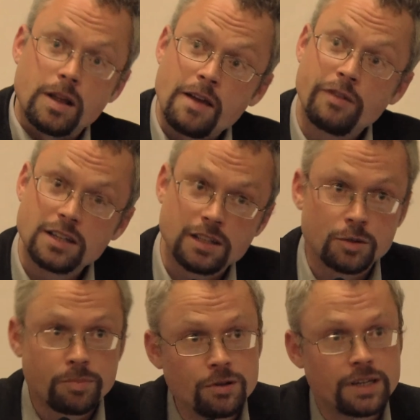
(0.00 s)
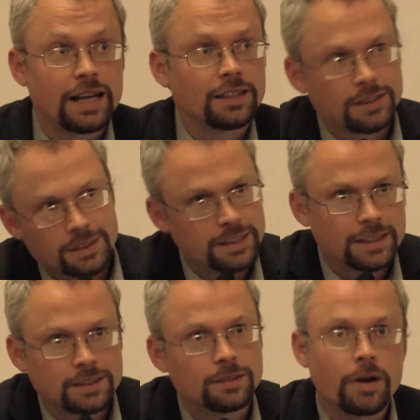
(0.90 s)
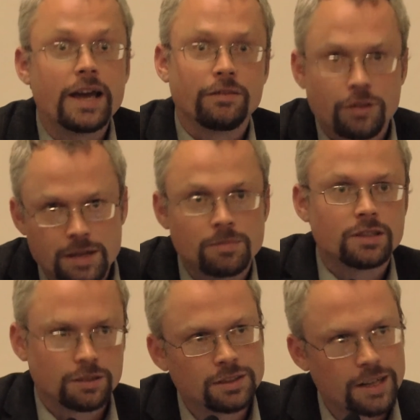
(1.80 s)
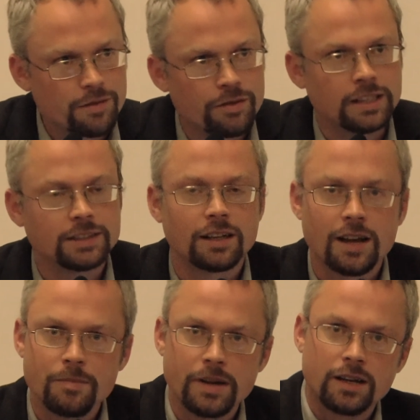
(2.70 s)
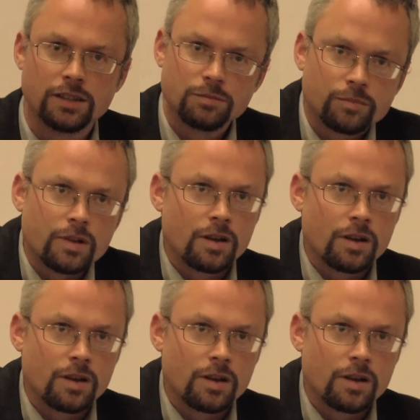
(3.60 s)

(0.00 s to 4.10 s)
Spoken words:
eventually it was Putin had to suggest the way for them to stay face, climb down